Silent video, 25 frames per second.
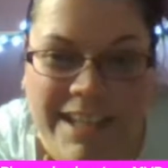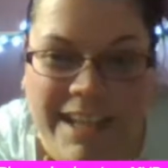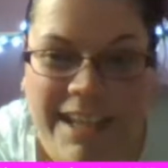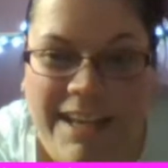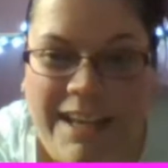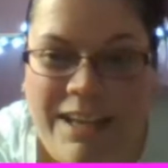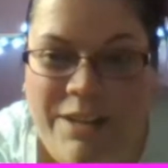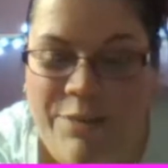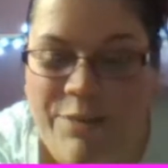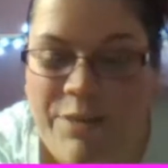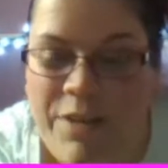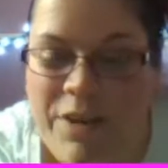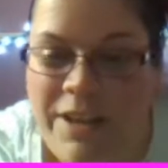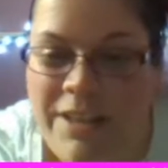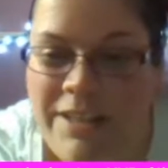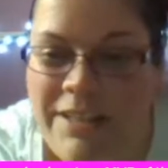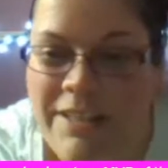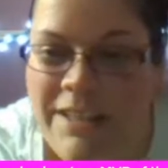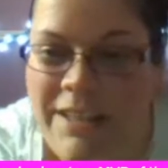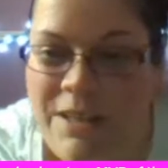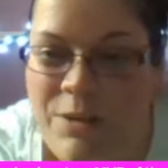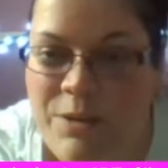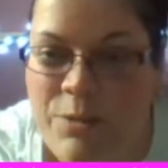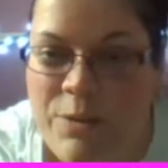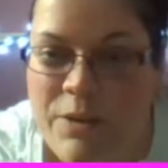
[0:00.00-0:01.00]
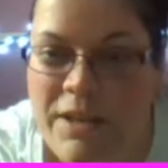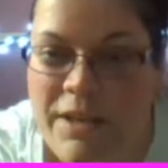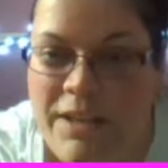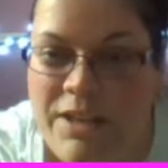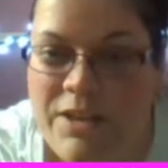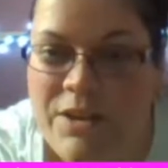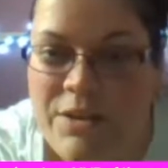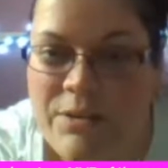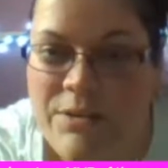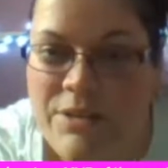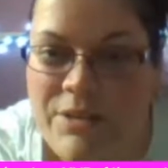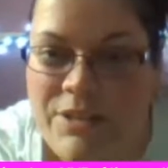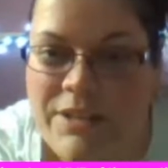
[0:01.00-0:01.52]
And I find like when I
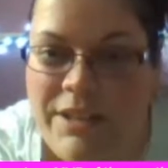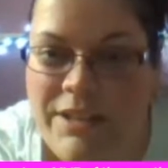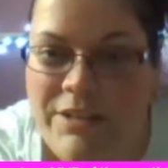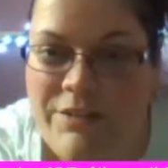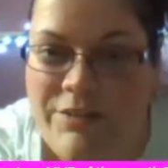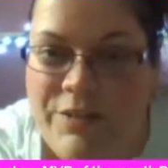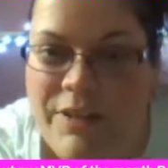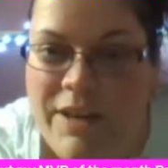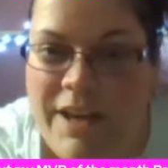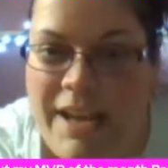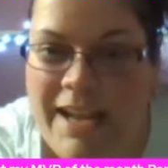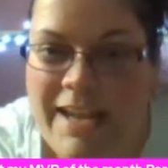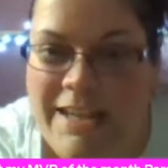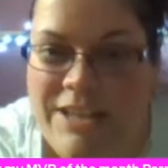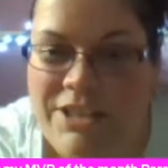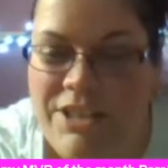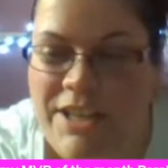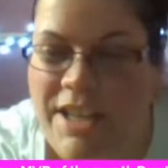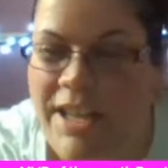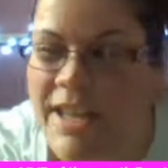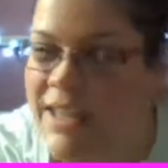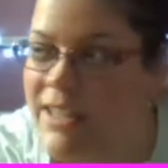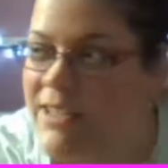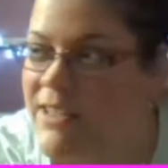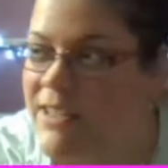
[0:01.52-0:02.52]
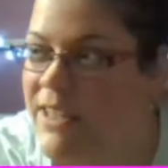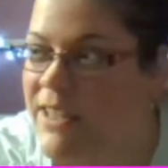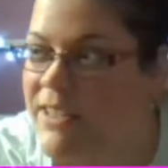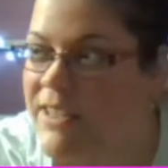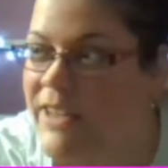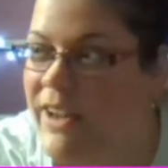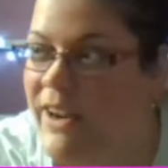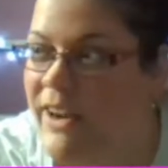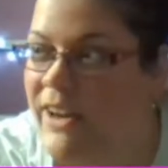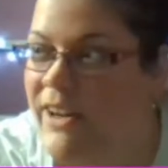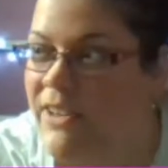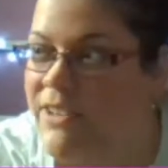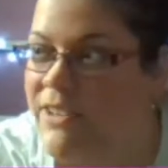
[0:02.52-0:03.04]
go looking for hashtags,
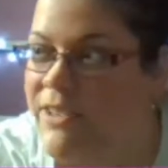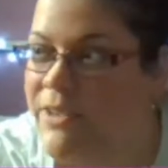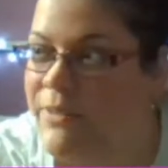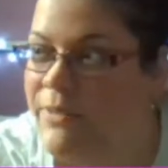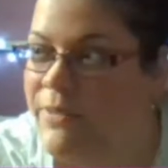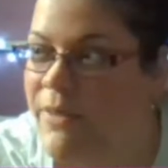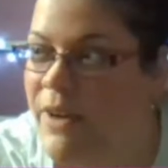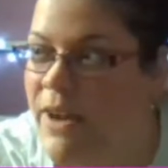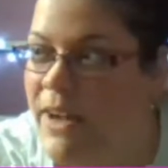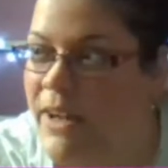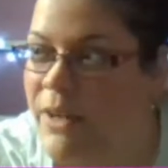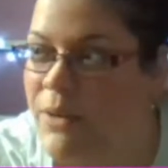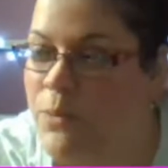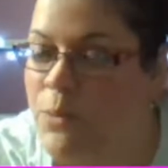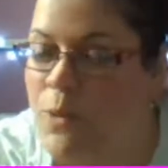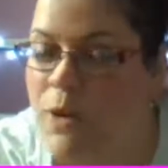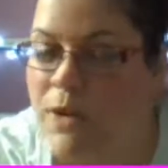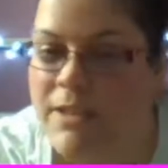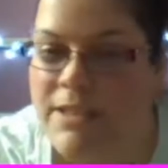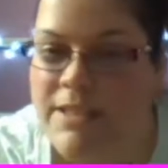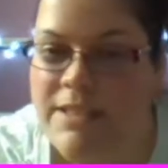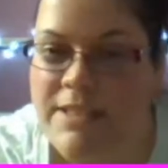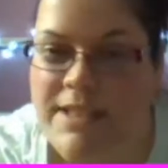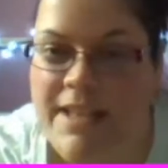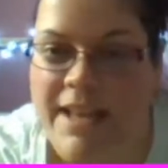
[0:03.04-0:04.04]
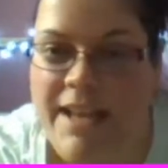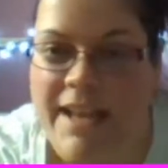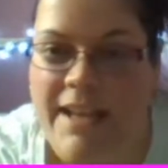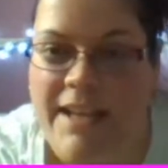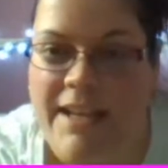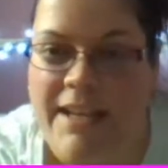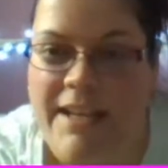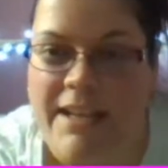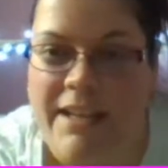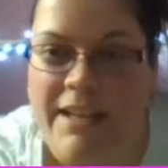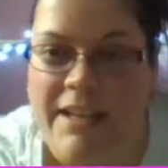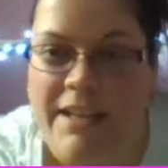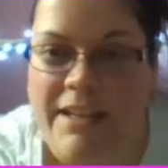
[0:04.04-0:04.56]
it's hard to find ones
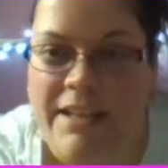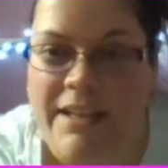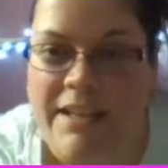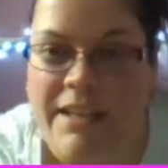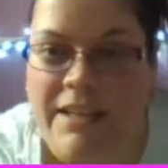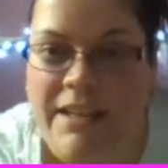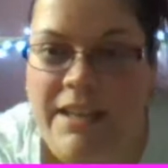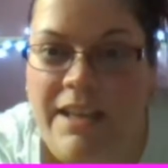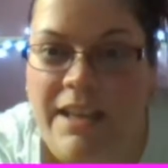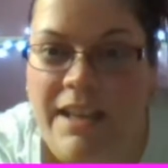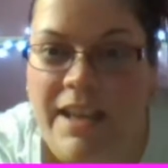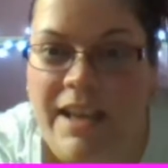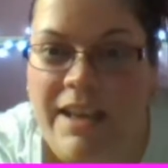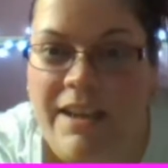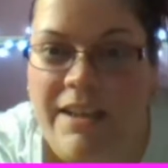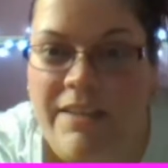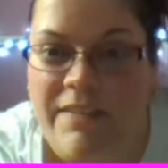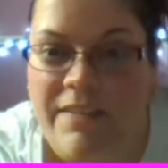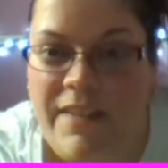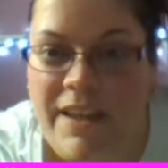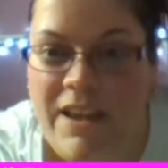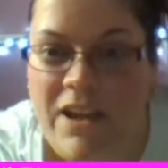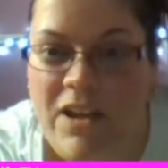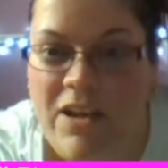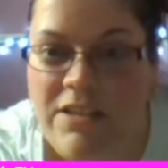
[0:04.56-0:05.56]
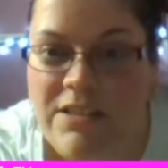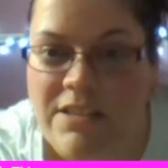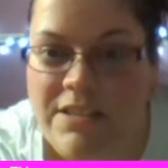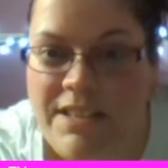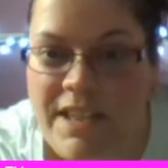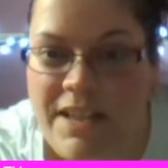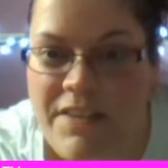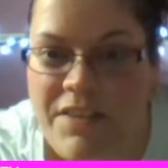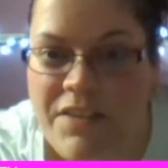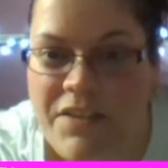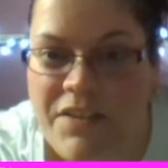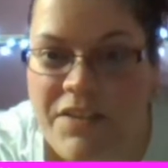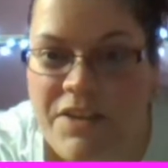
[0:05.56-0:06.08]
that they all
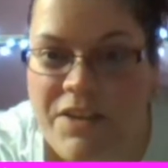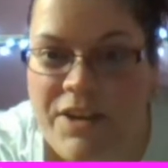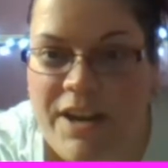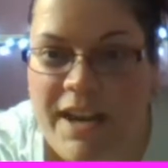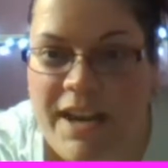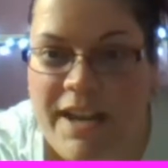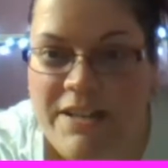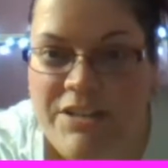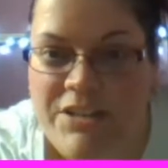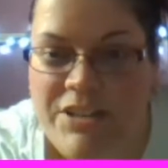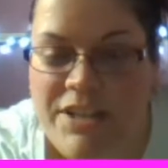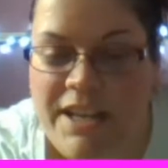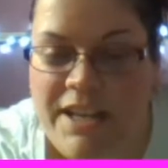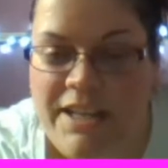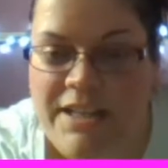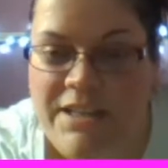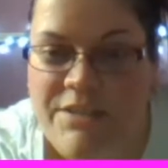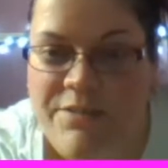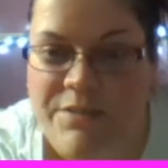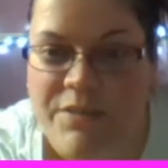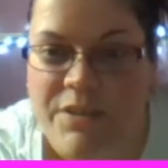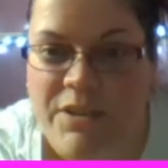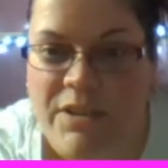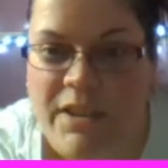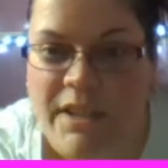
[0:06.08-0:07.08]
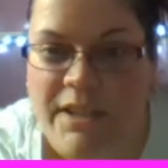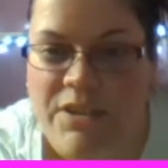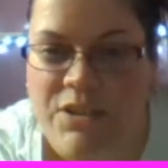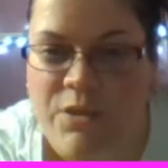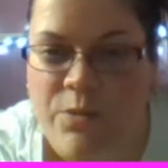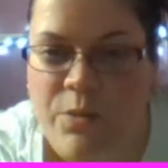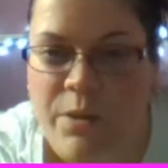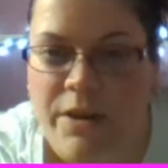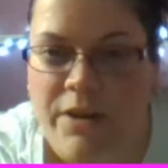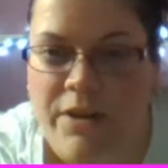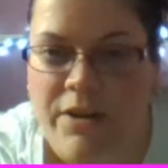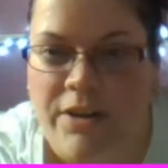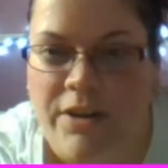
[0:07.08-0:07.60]
say that they're hashtags for like
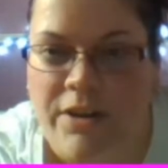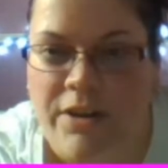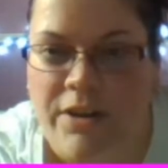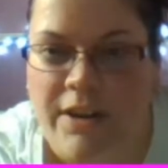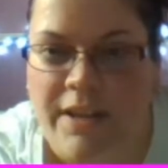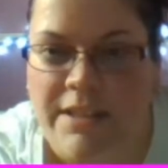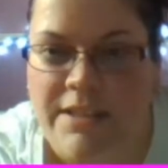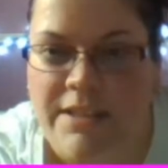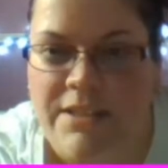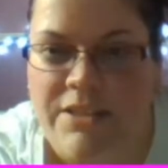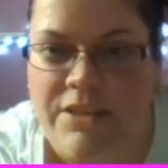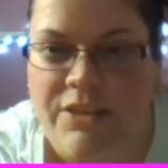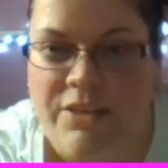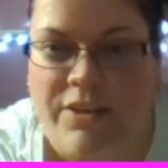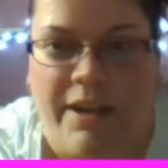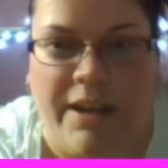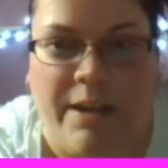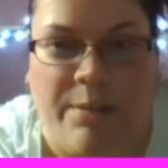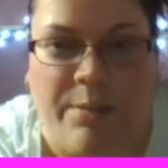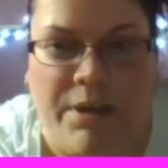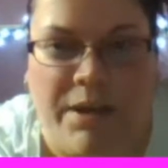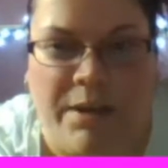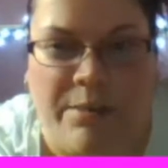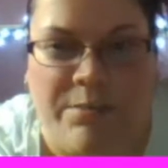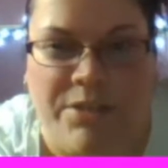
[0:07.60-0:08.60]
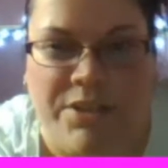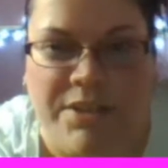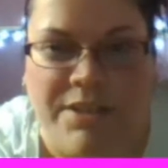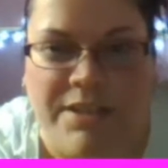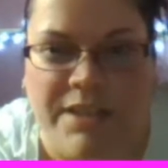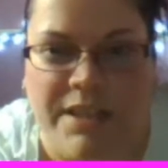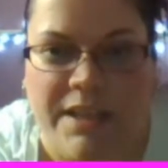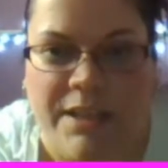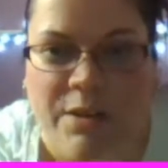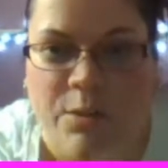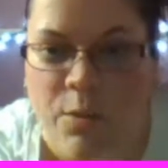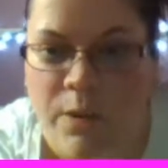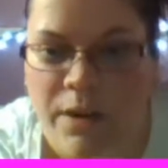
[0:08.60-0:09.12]
Twitter or Instagram. And I'm
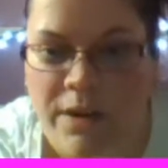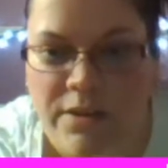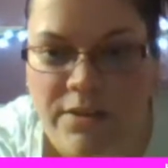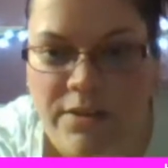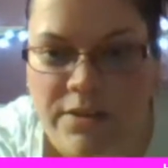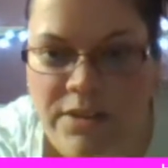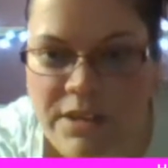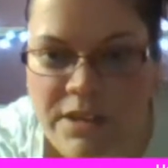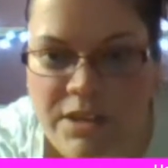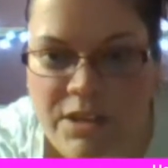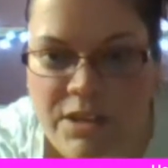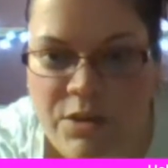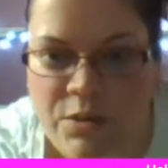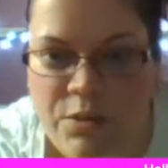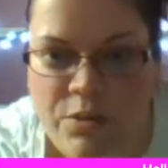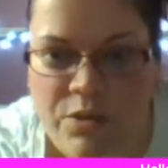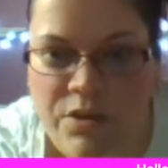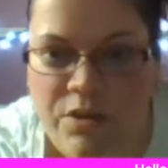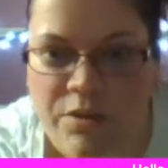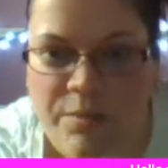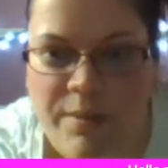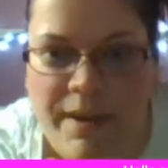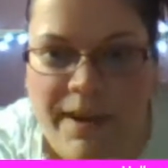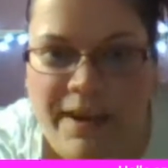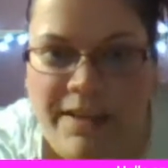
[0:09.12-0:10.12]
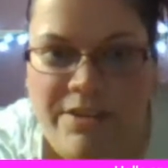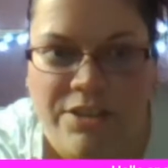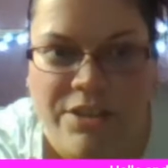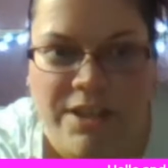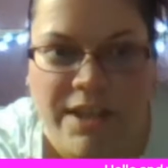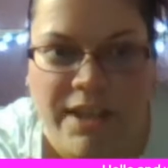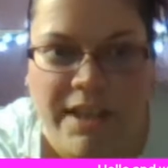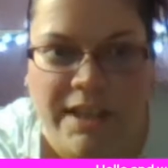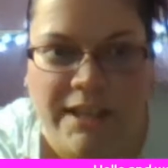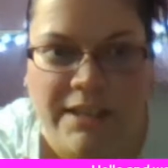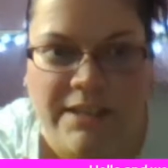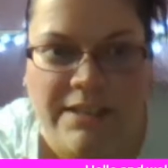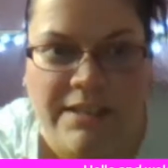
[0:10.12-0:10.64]
just like, where's the YouTube
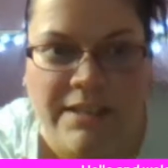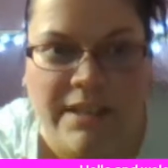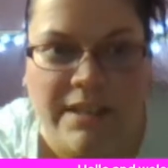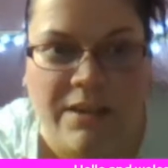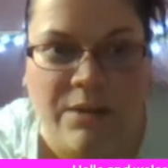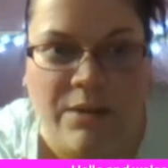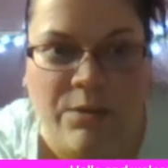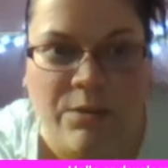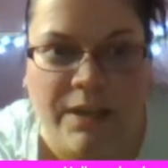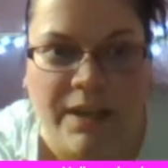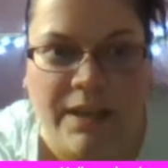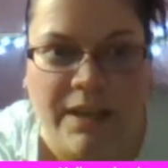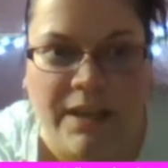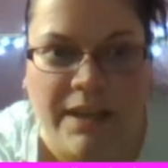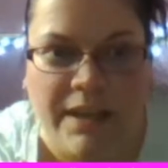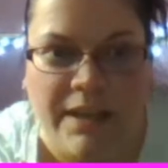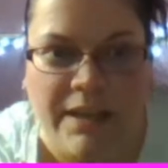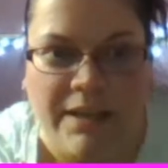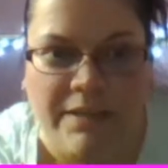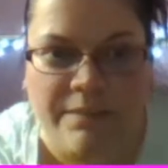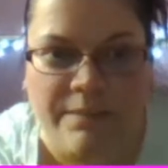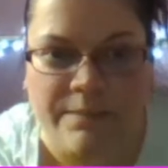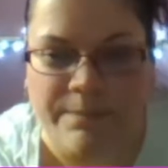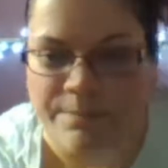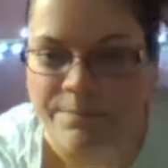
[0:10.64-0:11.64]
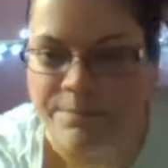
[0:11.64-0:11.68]
hashtags? I don't get it.